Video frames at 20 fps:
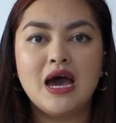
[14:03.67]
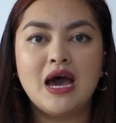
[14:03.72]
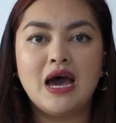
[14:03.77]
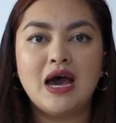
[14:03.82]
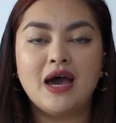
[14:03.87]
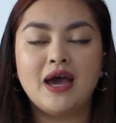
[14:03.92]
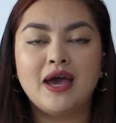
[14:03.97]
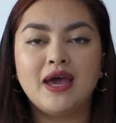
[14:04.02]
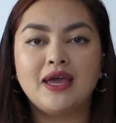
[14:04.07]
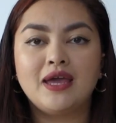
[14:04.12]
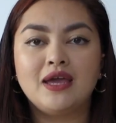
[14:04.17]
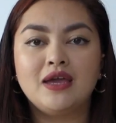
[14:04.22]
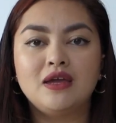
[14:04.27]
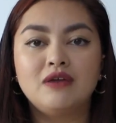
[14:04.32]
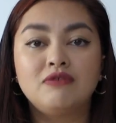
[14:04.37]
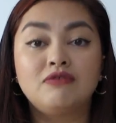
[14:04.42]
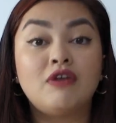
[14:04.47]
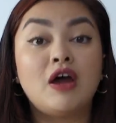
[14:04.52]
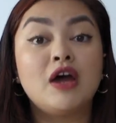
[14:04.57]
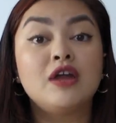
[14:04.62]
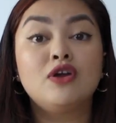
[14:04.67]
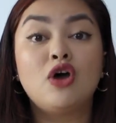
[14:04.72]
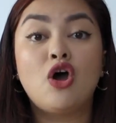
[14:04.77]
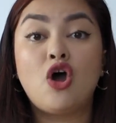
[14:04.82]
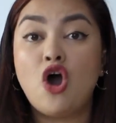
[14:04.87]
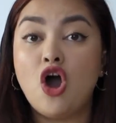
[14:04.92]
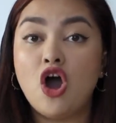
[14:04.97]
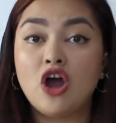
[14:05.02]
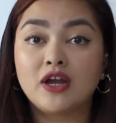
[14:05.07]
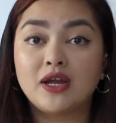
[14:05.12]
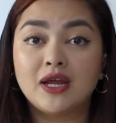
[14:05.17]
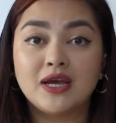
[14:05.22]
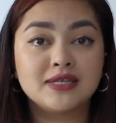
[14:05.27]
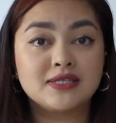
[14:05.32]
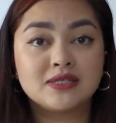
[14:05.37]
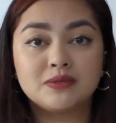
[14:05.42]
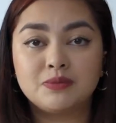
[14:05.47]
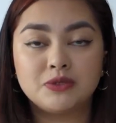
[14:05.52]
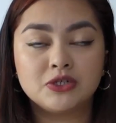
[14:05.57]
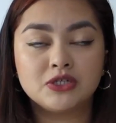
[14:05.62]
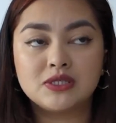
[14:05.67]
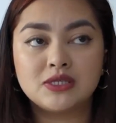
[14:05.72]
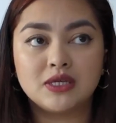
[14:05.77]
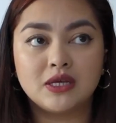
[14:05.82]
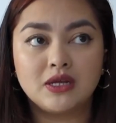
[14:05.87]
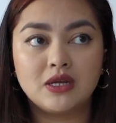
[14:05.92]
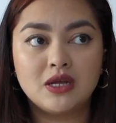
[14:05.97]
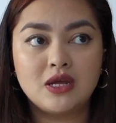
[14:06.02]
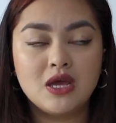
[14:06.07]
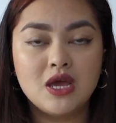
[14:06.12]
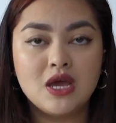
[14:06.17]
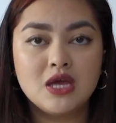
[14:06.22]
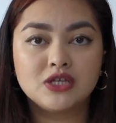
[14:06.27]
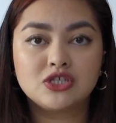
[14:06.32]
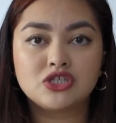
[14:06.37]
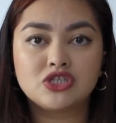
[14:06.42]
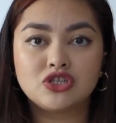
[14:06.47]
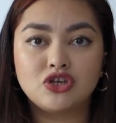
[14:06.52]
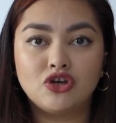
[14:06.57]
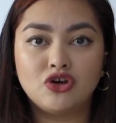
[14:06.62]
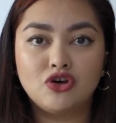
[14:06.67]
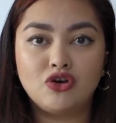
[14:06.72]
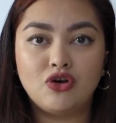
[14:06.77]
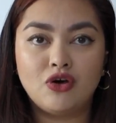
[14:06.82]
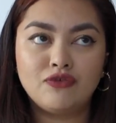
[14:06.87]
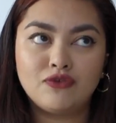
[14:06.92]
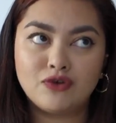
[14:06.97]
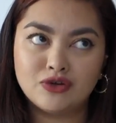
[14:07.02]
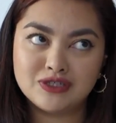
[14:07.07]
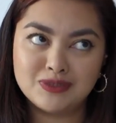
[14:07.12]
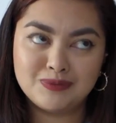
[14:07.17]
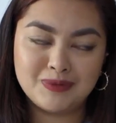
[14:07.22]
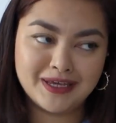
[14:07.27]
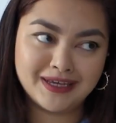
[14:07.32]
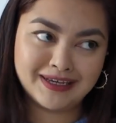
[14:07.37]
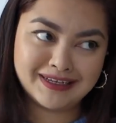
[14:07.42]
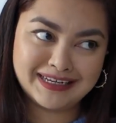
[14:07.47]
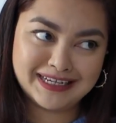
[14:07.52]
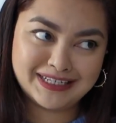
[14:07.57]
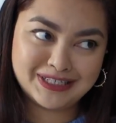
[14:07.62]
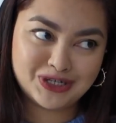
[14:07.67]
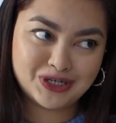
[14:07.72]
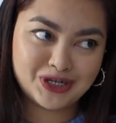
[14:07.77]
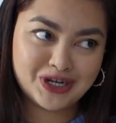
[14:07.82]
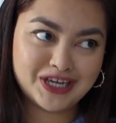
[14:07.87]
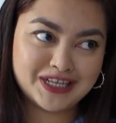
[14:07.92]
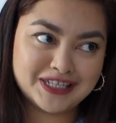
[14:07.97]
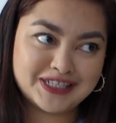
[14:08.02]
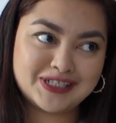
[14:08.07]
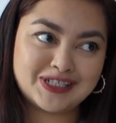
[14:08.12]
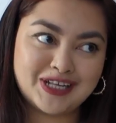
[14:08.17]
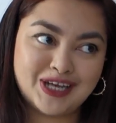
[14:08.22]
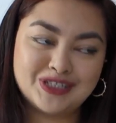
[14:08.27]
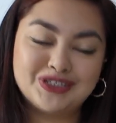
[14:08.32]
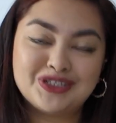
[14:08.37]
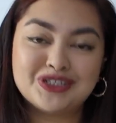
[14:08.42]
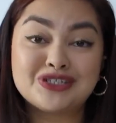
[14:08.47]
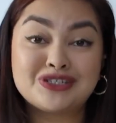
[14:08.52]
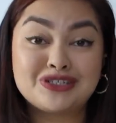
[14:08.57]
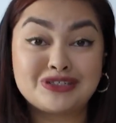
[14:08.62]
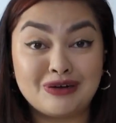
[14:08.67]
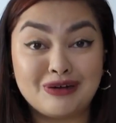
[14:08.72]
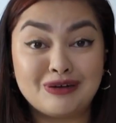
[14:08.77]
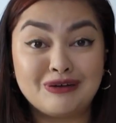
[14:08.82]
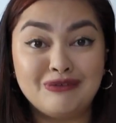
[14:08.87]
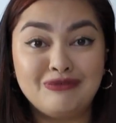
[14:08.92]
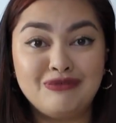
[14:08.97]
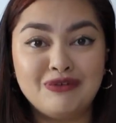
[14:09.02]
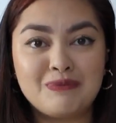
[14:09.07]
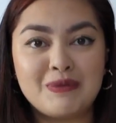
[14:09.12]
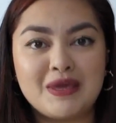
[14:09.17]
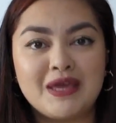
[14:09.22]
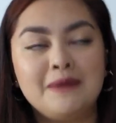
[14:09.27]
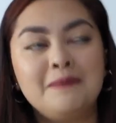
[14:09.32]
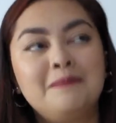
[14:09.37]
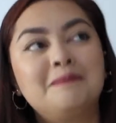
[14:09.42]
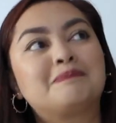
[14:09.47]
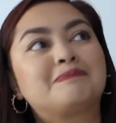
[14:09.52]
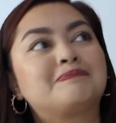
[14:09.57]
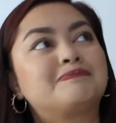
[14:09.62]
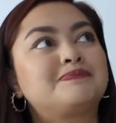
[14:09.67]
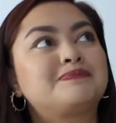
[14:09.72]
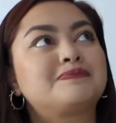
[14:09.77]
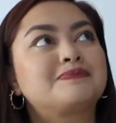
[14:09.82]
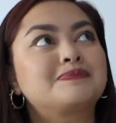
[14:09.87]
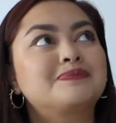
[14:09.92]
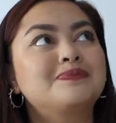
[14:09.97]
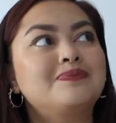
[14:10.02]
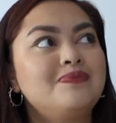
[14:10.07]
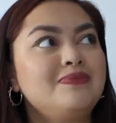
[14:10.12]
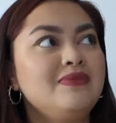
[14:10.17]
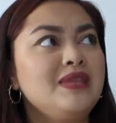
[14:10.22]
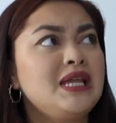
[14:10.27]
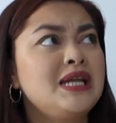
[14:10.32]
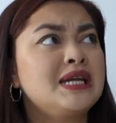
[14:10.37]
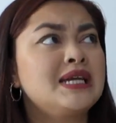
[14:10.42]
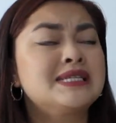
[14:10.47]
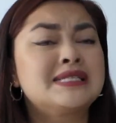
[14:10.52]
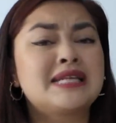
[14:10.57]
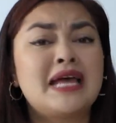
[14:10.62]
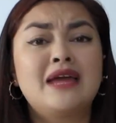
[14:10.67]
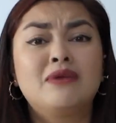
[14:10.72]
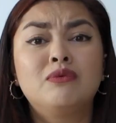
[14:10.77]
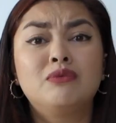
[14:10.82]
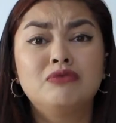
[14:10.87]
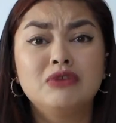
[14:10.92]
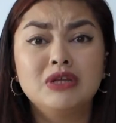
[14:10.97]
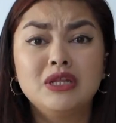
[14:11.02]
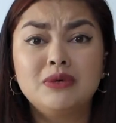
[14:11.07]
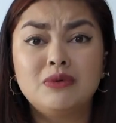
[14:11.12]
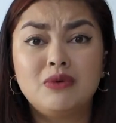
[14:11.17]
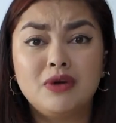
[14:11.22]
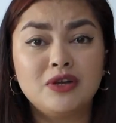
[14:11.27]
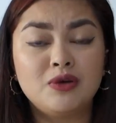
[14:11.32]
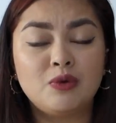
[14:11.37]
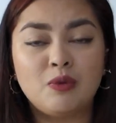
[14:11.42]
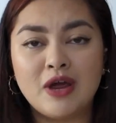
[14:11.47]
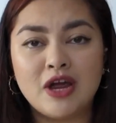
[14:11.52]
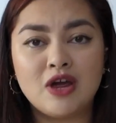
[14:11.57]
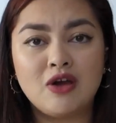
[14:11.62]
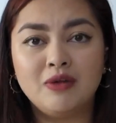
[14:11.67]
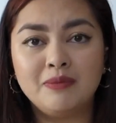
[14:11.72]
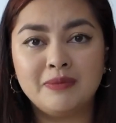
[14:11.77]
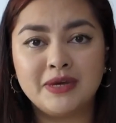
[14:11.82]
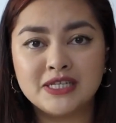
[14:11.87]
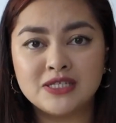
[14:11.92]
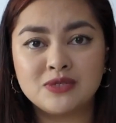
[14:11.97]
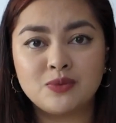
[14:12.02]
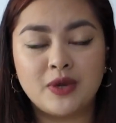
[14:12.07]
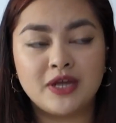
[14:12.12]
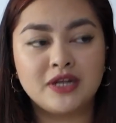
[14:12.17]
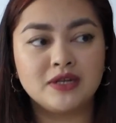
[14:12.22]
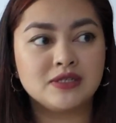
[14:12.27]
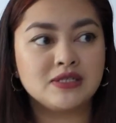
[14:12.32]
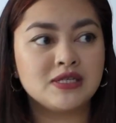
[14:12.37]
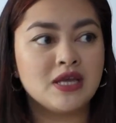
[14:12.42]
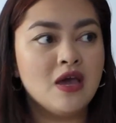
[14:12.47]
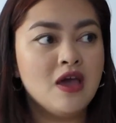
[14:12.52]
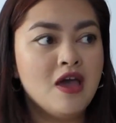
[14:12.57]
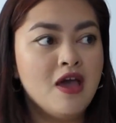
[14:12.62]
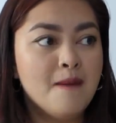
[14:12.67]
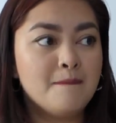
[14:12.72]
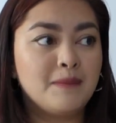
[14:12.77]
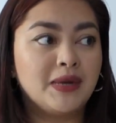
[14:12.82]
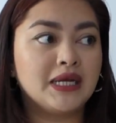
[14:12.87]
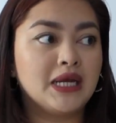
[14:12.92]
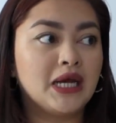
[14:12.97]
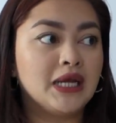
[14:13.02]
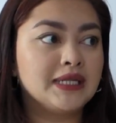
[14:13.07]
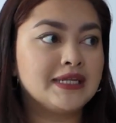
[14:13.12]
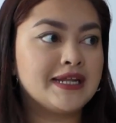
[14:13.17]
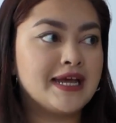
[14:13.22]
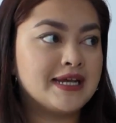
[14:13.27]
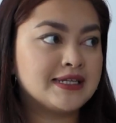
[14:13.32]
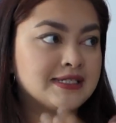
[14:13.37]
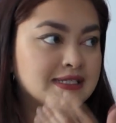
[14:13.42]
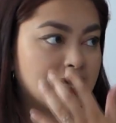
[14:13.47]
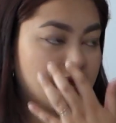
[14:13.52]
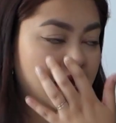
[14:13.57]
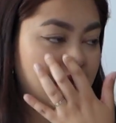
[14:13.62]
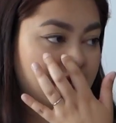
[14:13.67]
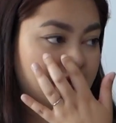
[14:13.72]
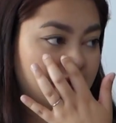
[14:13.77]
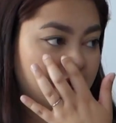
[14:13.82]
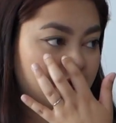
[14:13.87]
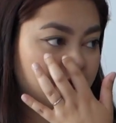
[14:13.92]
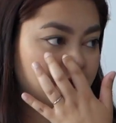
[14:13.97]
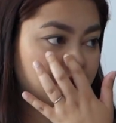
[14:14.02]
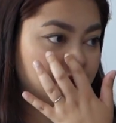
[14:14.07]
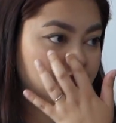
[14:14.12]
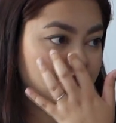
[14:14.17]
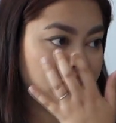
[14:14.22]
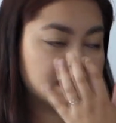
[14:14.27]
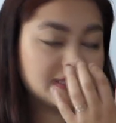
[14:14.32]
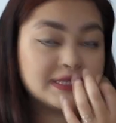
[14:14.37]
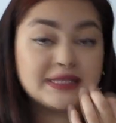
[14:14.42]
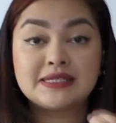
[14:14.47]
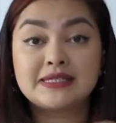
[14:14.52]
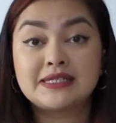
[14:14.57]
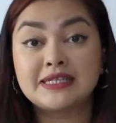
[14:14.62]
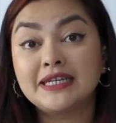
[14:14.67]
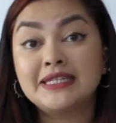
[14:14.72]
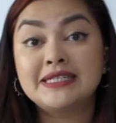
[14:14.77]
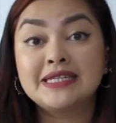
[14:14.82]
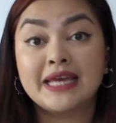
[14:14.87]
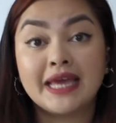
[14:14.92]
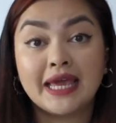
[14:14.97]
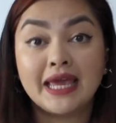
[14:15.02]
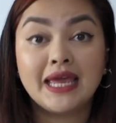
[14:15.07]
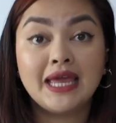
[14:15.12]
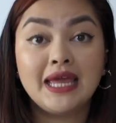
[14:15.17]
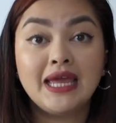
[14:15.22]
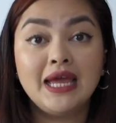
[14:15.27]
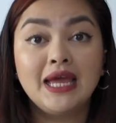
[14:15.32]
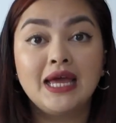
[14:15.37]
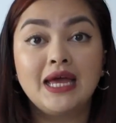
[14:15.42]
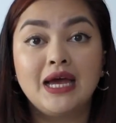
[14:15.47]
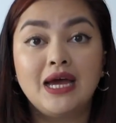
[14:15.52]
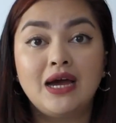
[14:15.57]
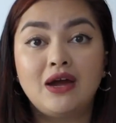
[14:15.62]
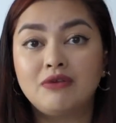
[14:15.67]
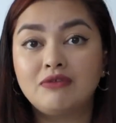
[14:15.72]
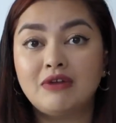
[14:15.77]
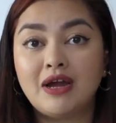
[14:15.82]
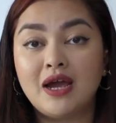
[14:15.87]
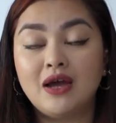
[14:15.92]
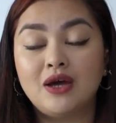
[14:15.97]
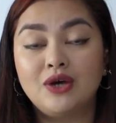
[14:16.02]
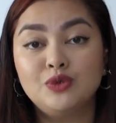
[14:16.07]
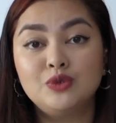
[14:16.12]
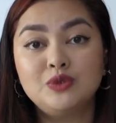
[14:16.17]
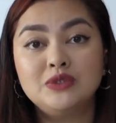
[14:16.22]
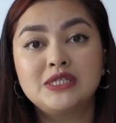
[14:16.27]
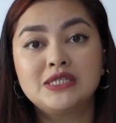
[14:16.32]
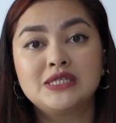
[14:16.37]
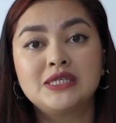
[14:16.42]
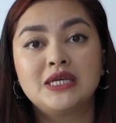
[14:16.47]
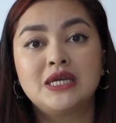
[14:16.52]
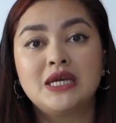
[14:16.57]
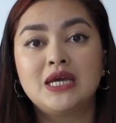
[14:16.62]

I run hot as a person, so of course being a knitter is such a struggle for me, because I really want to wear all my sweaters, but unless I am just sitting around,